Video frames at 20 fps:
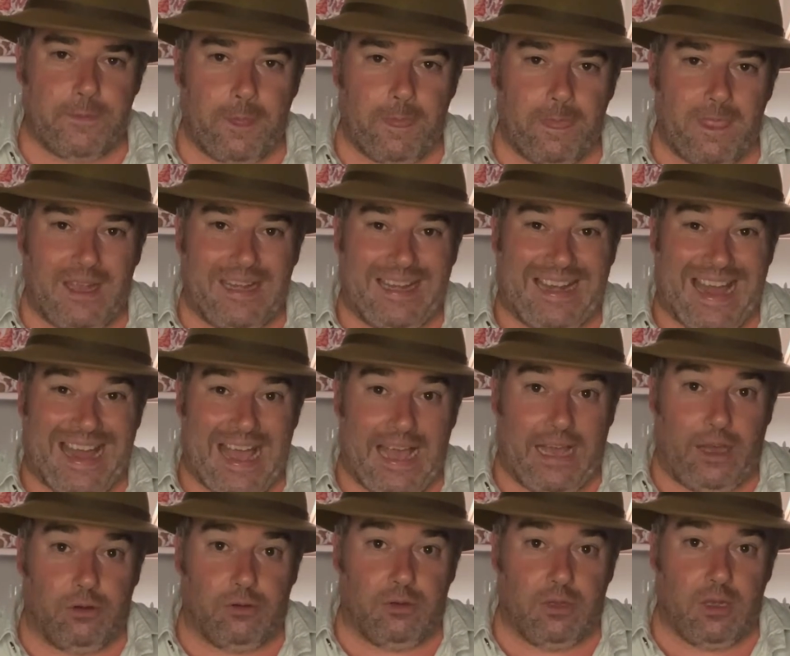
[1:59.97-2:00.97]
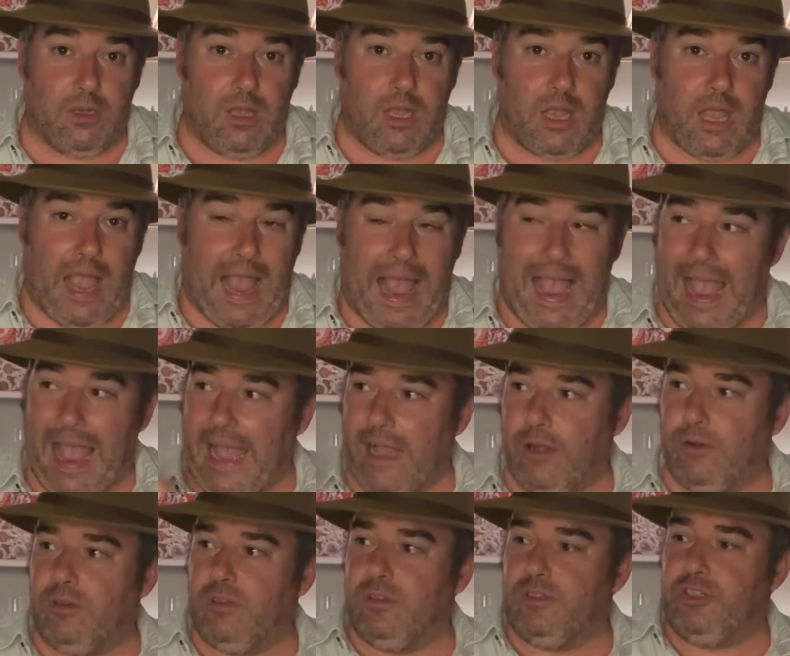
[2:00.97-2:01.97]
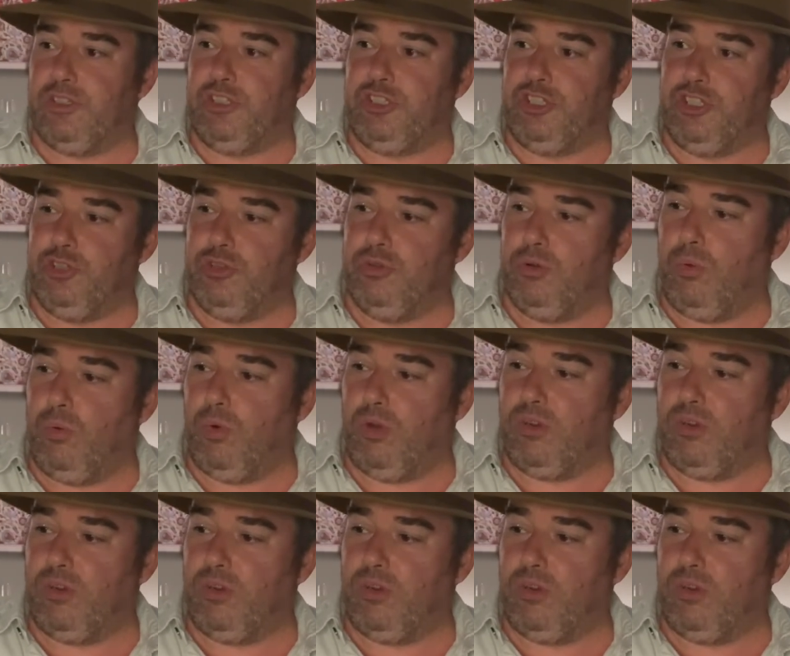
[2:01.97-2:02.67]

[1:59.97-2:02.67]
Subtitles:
Now, how do you want to